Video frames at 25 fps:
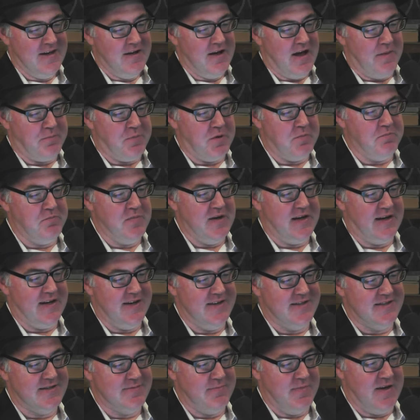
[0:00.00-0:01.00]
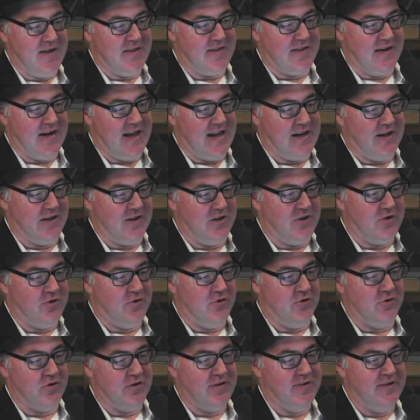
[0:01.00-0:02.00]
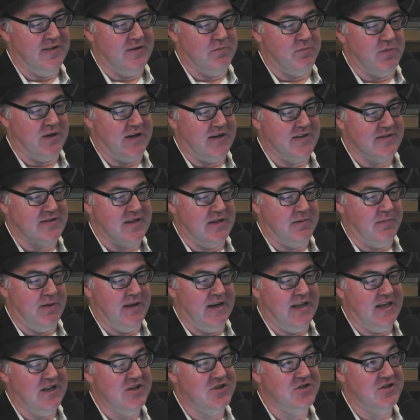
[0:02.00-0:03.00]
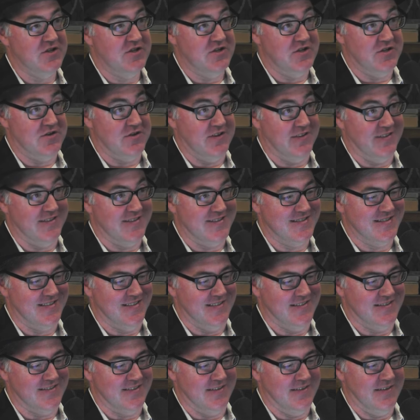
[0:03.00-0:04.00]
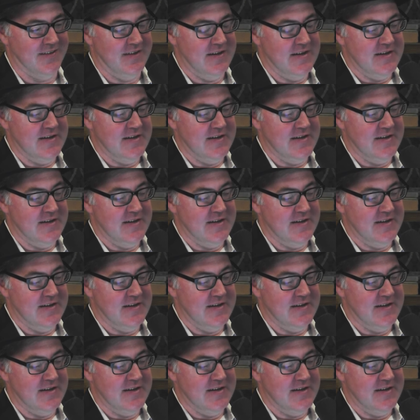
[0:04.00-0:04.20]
But Mickey Smith and Alan Cork didn't, because they'd been injured during the season.